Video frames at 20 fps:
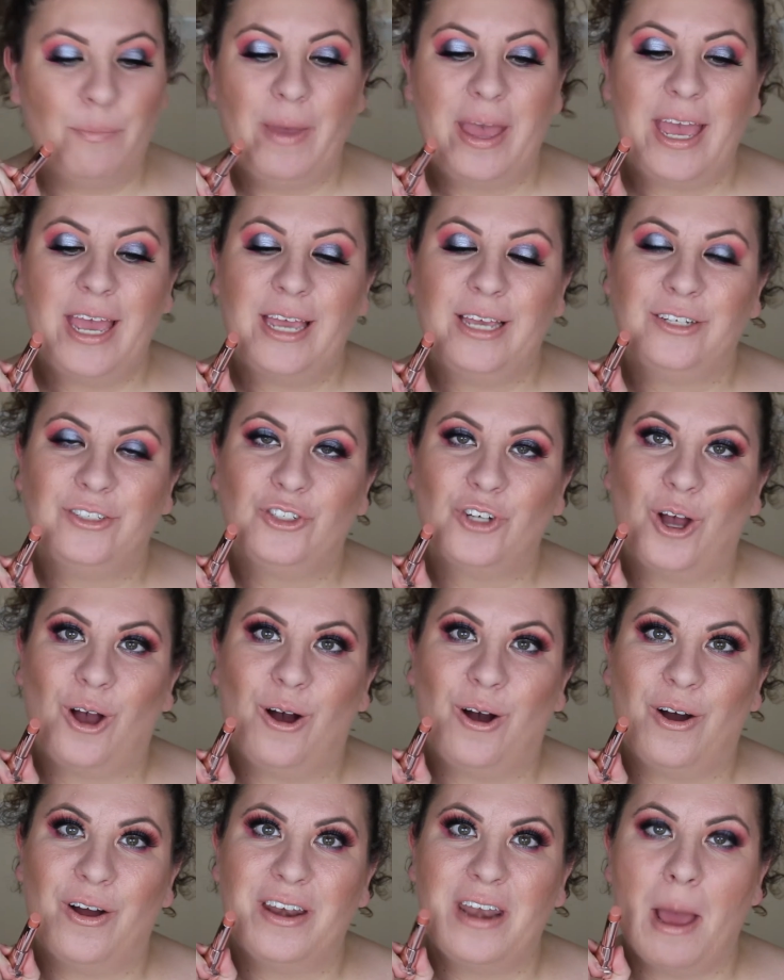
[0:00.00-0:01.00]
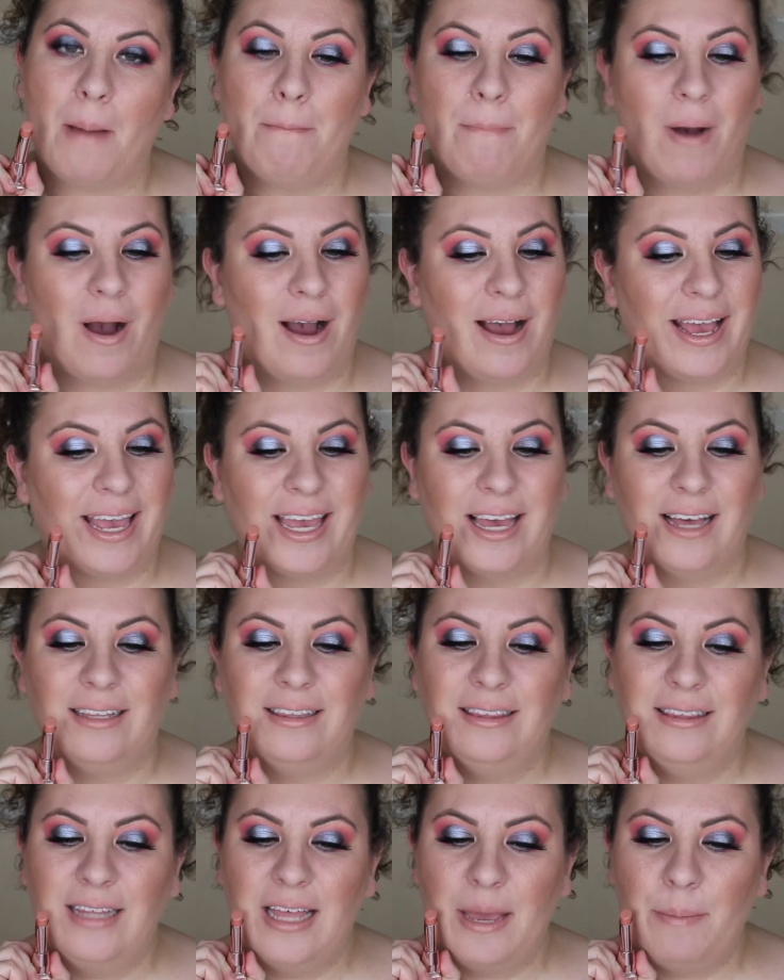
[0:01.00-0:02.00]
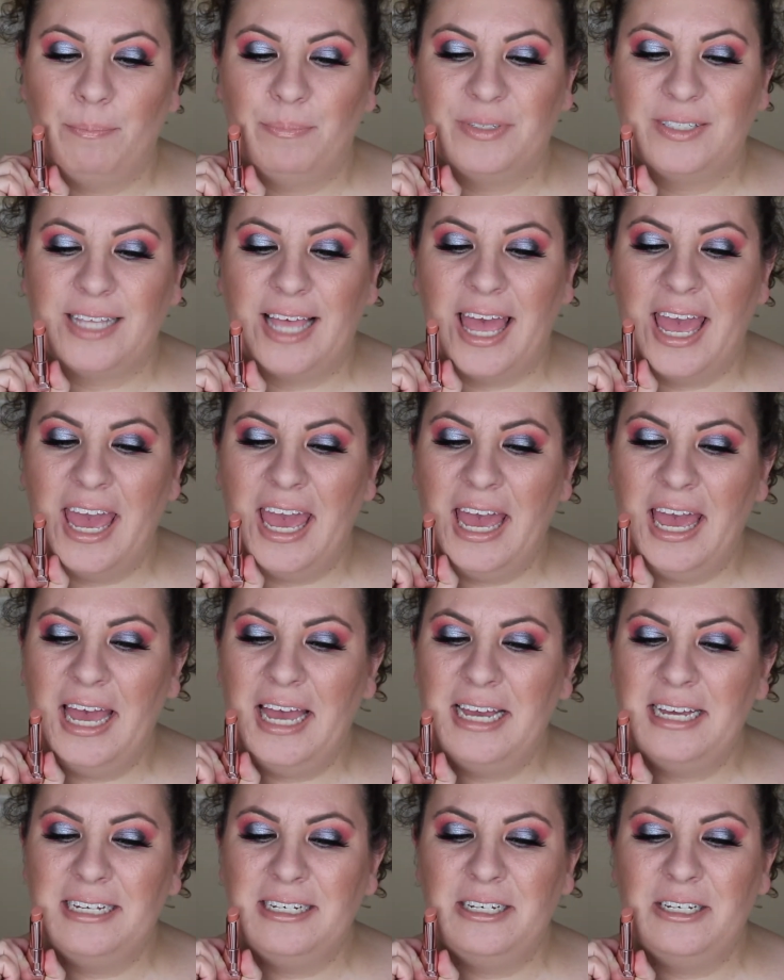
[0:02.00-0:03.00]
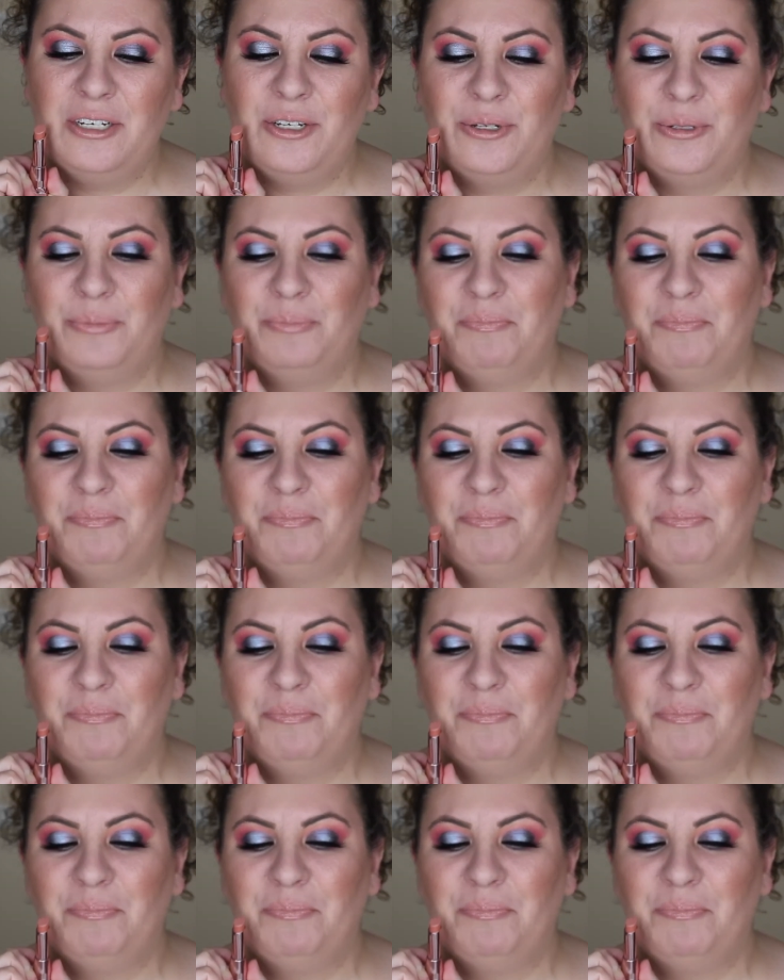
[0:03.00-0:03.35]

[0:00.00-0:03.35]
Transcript: Beige on my lips, and